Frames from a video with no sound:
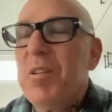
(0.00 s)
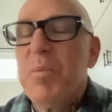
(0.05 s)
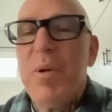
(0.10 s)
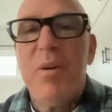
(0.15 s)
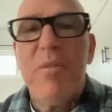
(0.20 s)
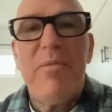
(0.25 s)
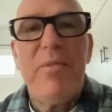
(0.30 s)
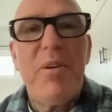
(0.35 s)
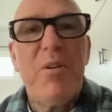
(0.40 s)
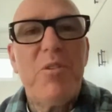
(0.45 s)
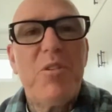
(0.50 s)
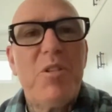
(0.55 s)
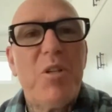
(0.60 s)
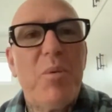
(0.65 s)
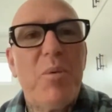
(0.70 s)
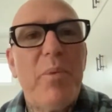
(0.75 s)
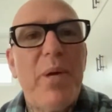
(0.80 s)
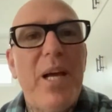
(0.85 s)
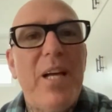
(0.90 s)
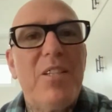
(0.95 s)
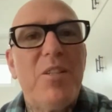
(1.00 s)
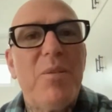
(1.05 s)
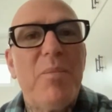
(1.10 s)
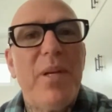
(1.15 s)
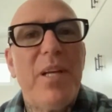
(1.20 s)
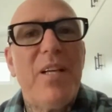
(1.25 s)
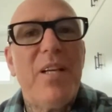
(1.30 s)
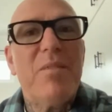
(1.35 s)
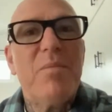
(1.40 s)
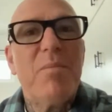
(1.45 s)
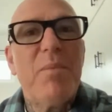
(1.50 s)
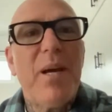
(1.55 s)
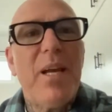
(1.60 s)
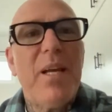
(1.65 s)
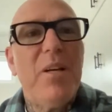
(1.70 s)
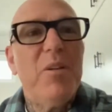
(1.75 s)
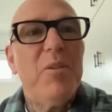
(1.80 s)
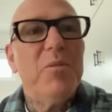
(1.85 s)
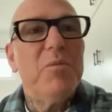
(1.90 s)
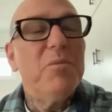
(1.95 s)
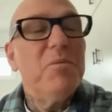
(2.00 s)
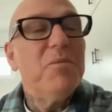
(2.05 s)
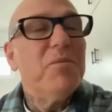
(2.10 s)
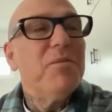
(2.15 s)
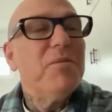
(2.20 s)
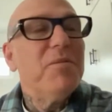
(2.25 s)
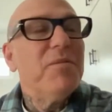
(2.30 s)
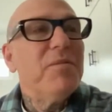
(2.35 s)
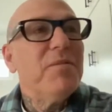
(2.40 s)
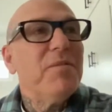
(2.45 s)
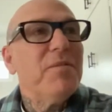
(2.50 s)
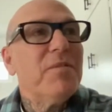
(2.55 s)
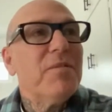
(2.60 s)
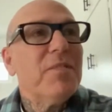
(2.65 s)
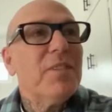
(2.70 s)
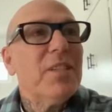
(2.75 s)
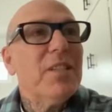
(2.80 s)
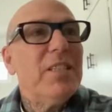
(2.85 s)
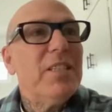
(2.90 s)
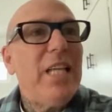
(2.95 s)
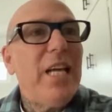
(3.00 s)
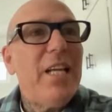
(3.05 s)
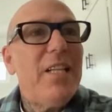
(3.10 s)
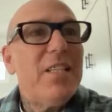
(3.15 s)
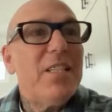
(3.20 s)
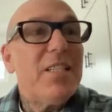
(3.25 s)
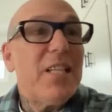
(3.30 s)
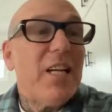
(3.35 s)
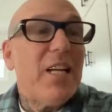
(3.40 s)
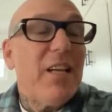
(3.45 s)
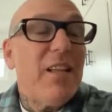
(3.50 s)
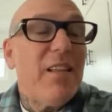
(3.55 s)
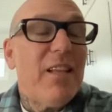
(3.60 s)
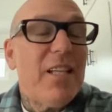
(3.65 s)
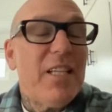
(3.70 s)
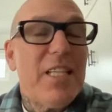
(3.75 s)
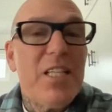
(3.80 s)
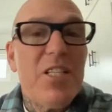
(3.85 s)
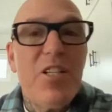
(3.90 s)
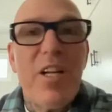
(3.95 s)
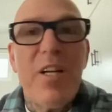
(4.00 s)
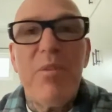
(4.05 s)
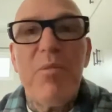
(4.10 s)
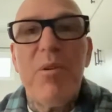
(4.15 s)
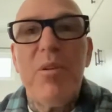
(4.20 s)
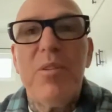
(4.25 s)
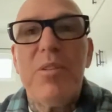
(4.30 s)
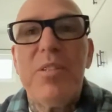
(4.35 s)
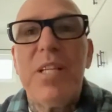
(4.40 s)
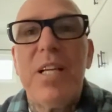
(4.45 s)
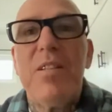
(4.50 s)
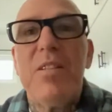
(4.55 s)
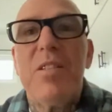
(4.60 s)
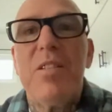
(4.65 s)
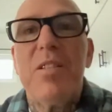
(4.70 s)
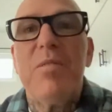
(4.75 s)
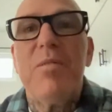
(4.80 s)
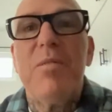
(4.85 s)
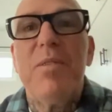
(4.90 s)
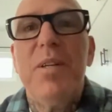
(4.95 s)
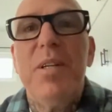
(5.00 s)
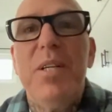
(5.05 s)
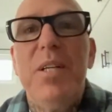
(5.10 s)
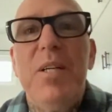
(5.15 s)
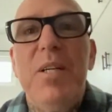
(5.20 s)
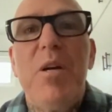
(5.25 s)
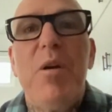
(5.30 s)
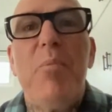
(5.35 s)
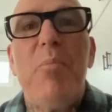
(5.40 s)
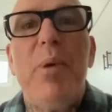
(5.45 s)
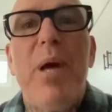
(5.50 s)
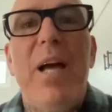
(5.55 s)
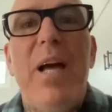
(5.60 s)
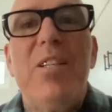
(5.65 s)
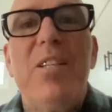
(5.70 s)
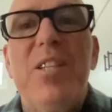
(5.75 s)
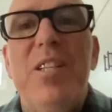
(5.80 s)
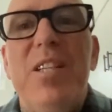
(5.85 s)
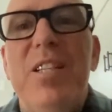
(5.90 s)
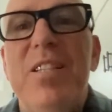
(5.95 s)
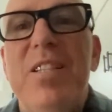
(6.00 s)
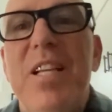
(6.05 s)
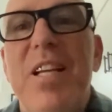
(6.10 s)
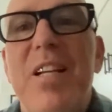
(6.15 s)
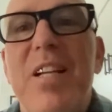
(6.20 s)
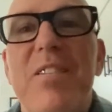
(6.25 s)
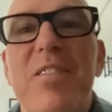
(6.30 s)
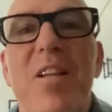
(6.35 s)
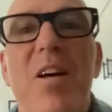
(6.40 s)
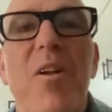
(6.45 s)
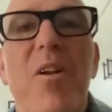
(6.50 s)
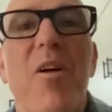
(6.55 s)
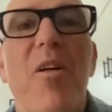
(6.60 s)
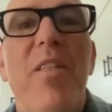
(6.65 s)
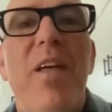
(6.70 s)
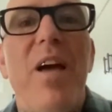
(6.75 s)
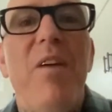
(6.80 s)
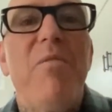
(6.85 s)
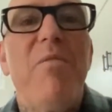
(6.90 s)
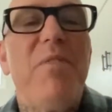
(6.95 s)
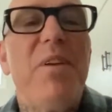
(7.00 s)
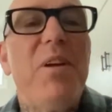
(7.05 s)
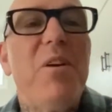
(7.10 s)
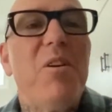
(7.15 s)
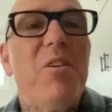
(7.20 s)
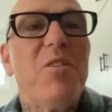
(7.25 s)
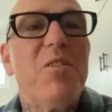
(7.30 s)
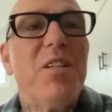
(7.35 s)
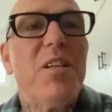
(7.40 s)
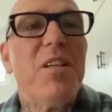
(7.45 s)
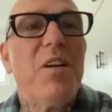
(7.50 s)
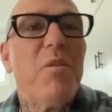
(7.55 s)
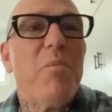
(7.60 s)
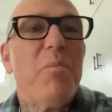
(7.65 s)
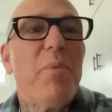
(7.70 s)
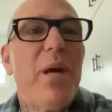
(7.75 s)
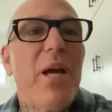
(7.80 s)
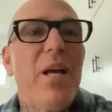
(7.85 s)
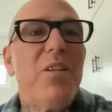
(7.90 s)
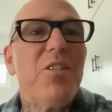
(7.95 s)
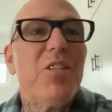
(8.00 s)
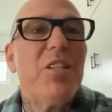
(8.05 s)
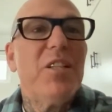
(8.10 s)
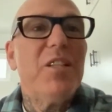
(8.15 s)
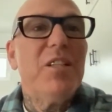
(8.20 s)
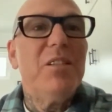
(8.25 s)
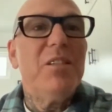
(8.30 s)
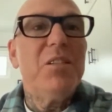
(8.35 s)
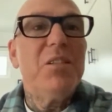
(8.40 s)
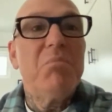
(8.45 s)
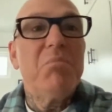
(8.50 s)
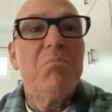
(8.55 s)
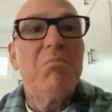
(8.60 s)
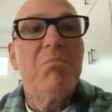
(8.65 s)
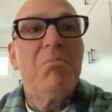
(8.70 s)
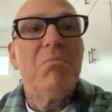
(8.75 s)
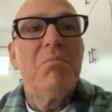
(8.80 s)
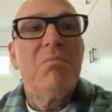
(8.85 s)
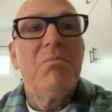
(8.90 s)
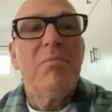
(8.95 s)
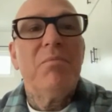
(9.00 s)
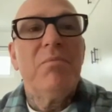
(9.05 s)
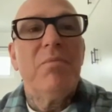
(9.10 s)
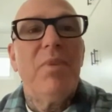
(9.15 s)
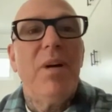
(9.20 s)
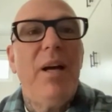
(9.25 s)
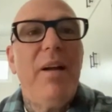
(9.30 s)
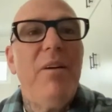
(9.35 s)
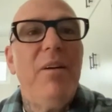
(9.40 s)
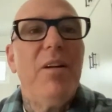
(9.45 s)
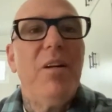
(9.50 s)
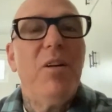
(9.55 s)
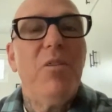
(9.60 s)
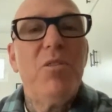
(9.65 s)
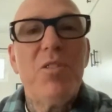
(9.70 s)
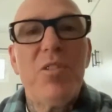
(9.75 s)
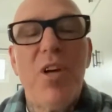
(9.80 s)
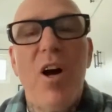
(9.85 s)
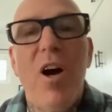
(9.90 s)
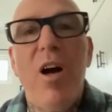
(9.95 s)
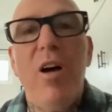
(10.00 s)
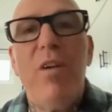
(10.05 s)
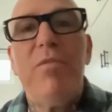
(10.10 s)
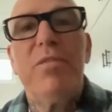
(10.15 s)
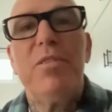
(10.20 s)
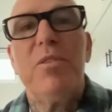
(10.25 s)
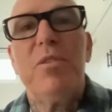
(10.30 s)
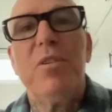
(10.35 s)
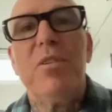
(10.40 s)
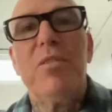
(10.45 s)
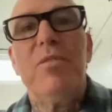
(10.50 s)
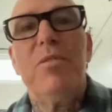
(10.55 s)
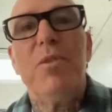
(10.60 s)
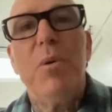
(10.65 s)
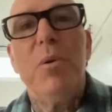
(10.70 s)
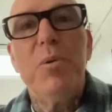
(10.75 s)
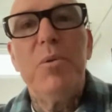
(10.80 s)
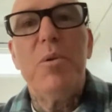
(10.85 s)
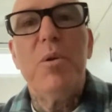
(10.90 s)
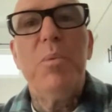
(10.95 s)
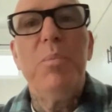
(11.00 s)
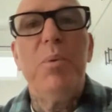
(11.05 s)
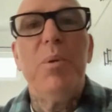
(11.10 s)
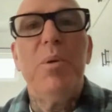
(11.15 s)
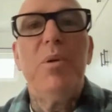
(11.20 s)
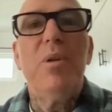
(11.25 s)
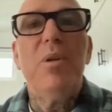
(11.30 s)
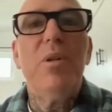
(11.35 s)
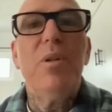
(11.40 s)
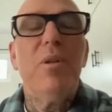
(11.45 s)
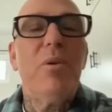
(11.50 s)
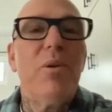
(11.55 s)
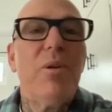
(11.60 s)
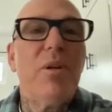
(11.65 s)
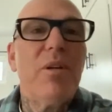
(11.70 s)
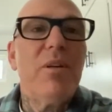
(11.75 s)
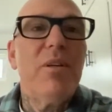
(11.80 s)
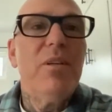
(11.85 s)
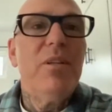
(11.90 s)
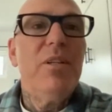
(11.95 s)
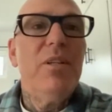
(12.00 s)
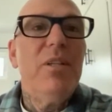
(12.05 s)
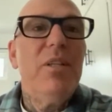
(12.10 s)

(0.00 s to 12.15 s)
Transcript: about fierce compassion, because my own sense, and I think the general sense of compassion, is that it's not all that fierce, that compassion is, I don't know, soft or vulnerable or